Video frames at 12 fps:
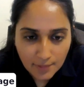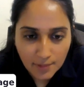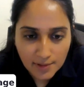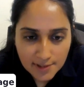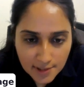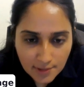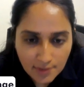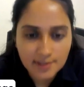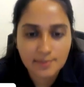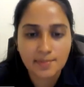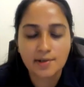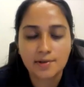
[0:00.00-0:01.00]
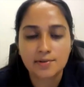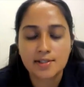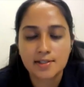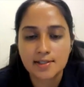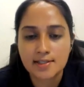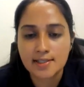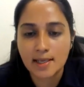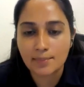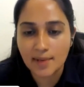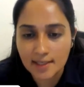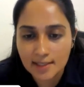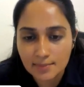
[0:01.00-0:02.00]
talked about some
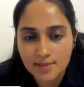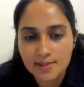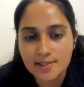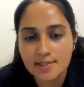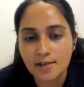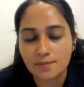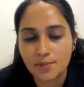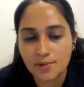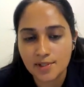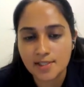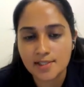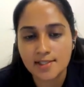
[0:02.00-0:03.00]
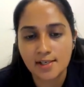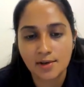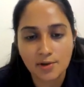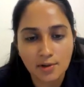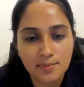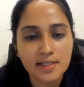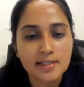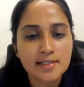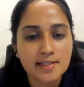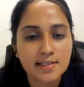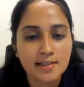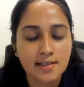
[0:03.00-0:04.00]
elements of Buddhist economics in your
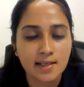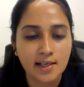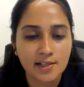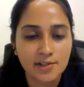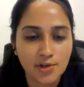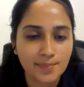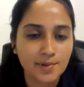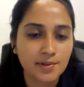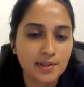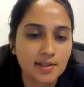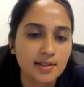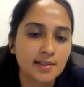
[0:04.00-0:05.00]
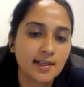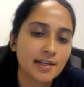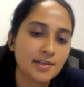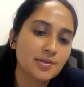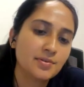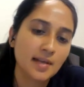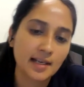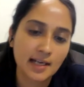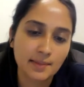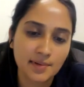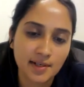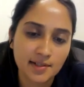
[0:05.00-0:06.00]
book. Can you elaborate on them a
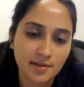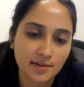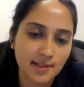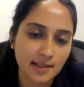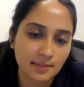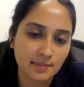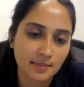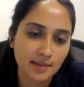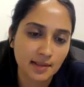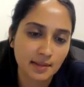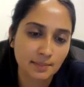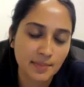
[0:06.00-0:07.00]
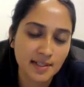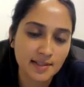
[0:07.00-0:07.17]
bit as an alternative?